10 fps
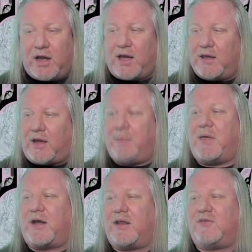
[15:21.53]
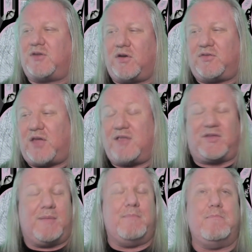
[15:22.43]
I'm not going to sit here and say it's
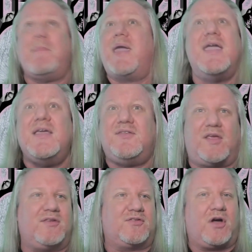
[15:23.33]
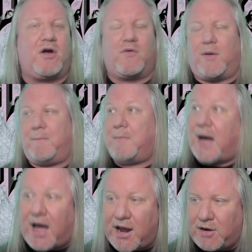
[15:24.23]
an amazing song or a
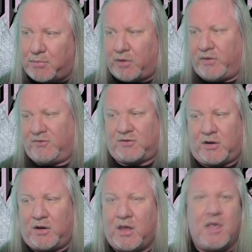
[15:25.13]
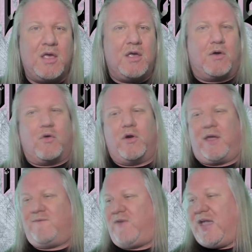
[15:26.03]
mind-blowing song or
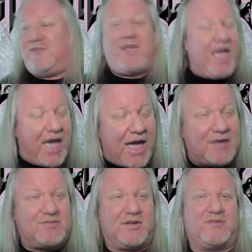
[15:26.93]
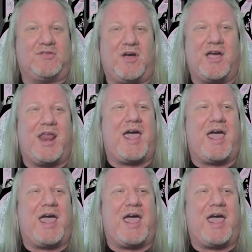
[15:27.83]
a fantastic song.